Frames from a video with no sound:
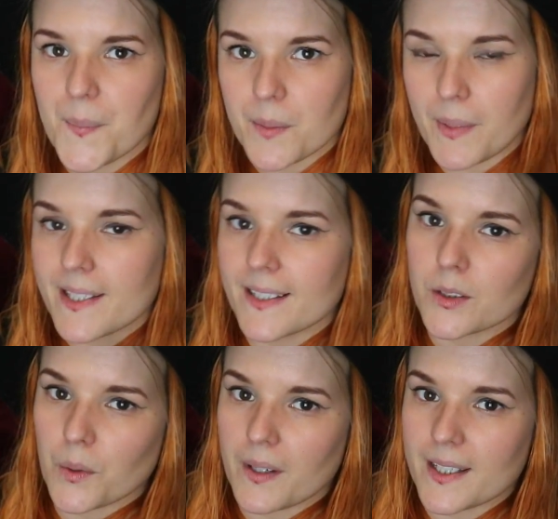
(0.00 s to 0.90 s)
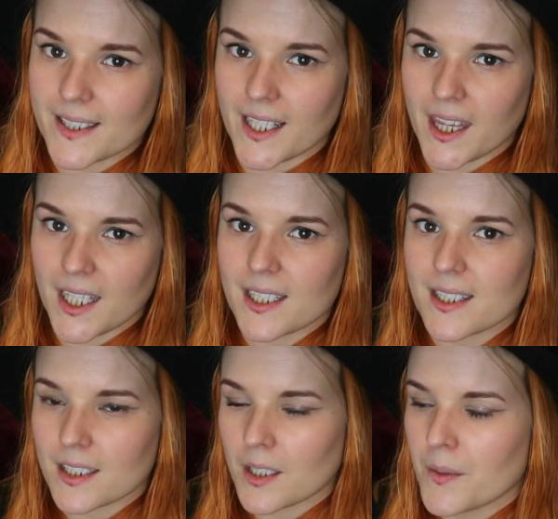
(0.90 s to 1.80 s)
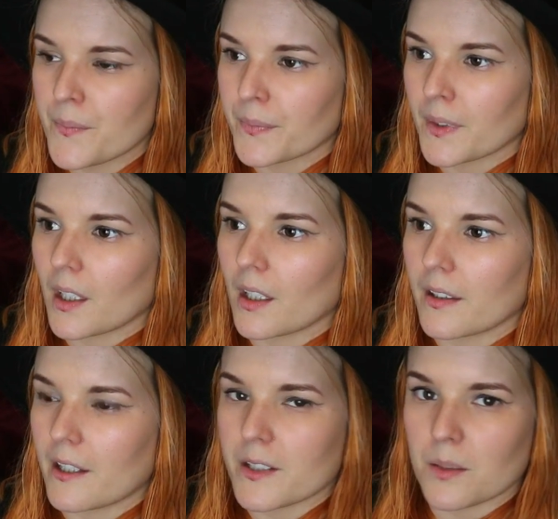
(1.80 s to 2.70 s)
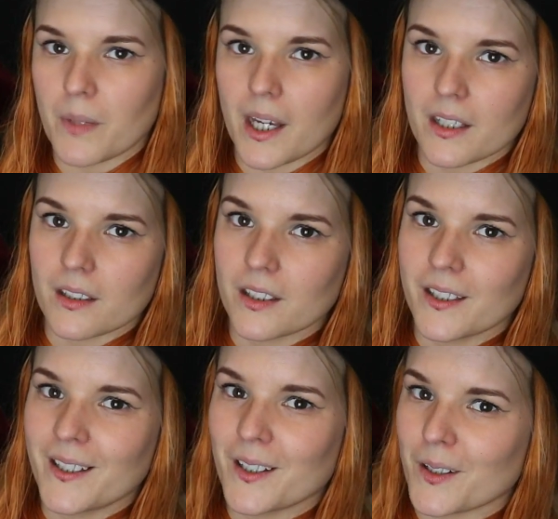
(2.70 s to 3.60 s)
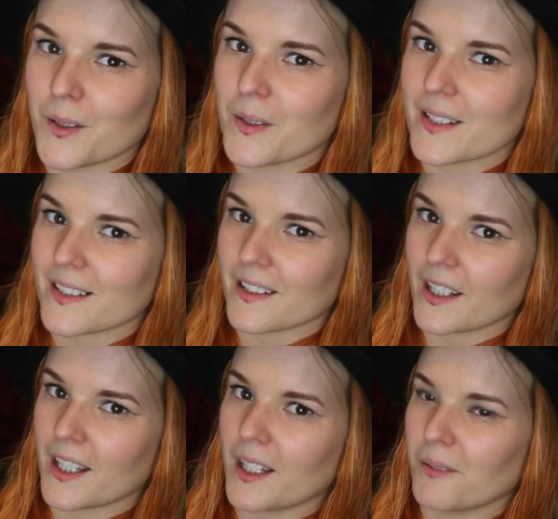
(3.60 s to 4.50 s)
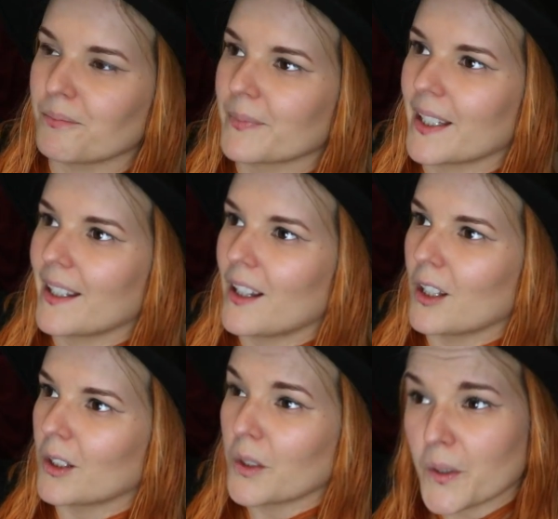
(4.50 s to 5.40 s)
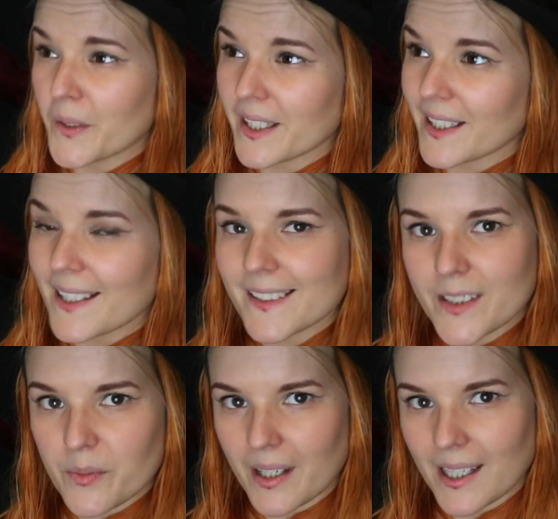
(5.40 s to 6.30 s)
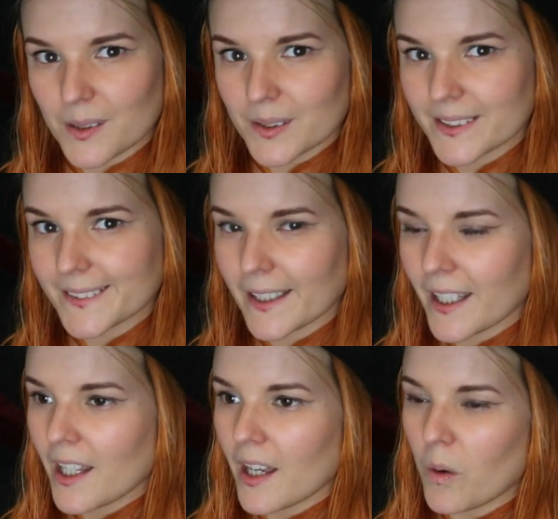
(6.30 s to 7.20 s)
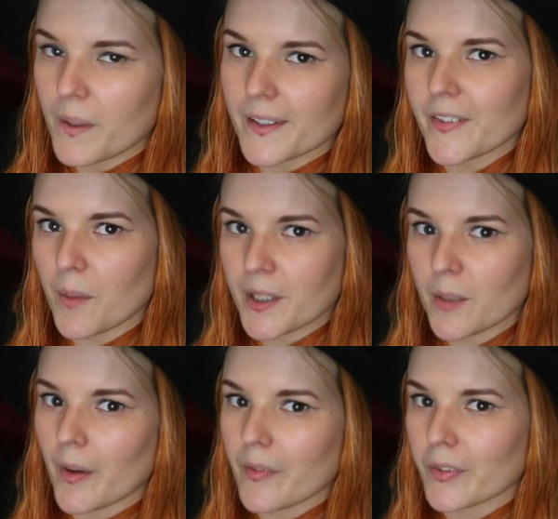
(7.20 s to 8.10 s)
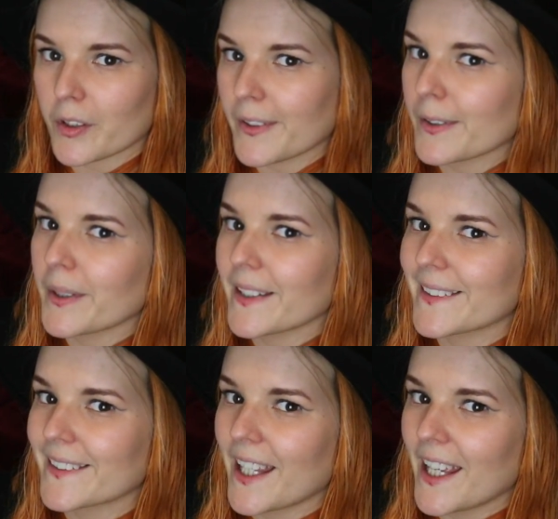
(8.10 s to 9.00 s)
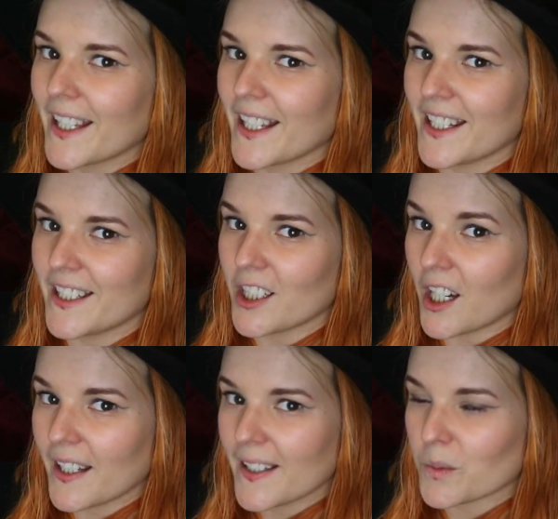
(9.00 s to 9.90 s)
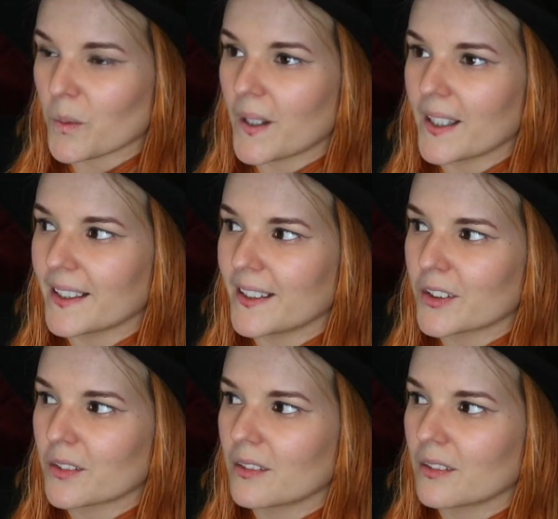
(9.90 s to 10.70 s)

The basic story is like this. There is a man who is the lord, I guess, of a house. All his family come over for Christmas. He dies while he's...